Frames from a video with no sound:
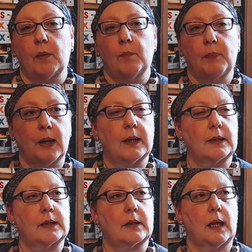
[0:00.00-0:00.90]

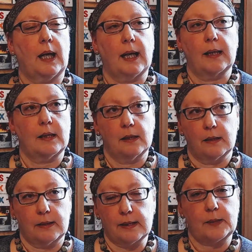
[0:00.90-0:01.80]
But
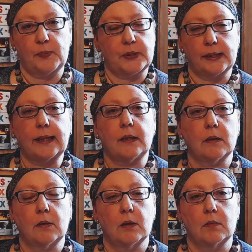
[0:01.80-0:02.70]
this
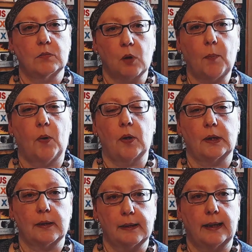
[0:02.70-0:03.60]
particular robot
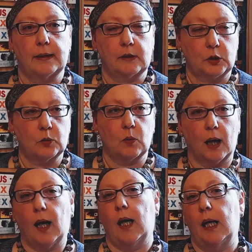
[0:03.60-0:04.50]
that you
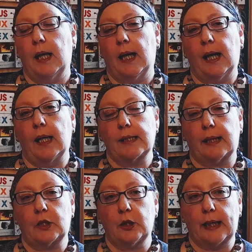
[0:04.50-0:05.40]
are has
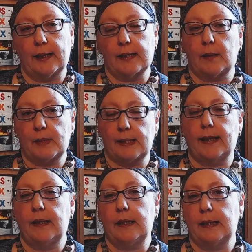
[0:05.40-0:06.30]
actually gained some
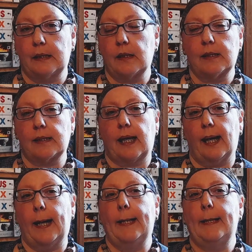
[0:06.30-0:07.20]
sentience
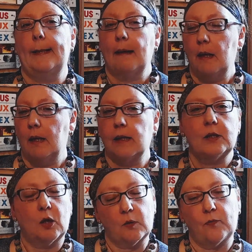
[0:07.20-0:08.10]
and is
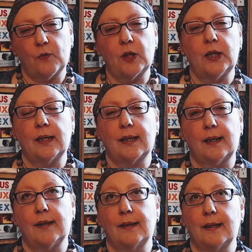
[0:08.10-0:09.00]
not fully
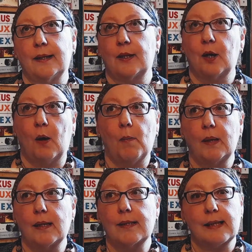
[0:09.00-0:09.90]
kind of like,
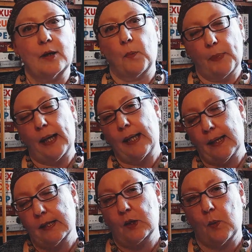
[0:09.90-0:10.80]
let's say, obeying
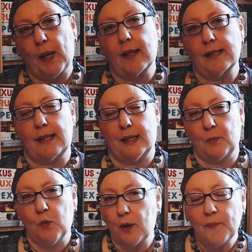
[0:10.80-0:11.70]
its commands
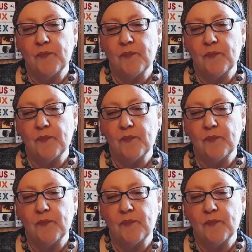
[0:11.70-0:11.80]
anymore.